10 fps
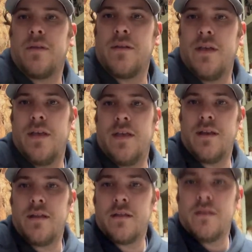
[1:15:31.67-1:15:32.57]
And
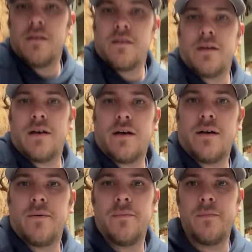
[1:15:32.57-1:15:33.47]

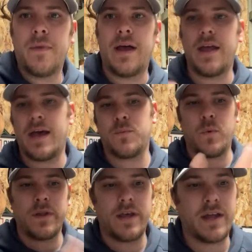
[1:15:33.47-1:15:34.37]
I had
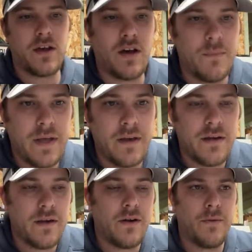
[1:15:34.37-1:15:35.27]
one guy comment
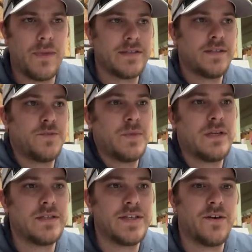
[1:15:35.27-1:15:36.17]
or message me
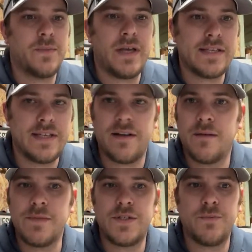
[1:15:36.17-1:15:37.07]
and tell me I said
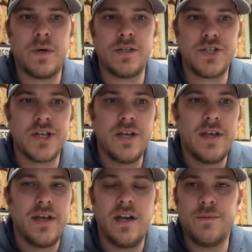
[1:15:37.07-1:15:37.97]
I'm too much,
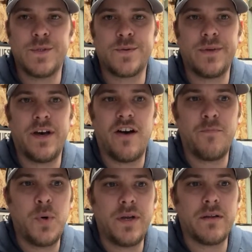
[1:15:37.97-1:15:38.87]
and it was really
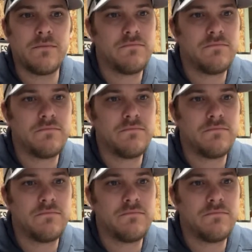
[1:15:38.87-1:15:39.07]
off-putting.